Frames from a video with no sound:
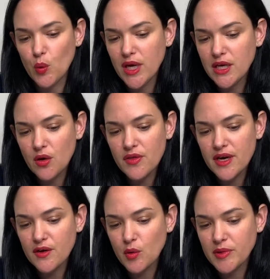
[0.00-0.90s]
We know that
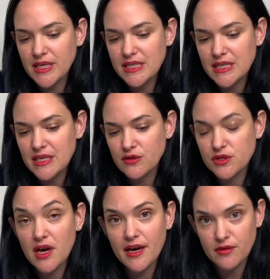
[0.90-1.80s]
in obesity,
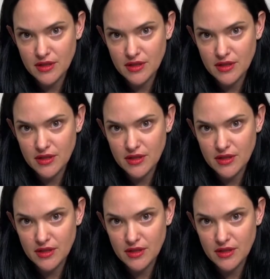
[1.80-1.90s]
there's higher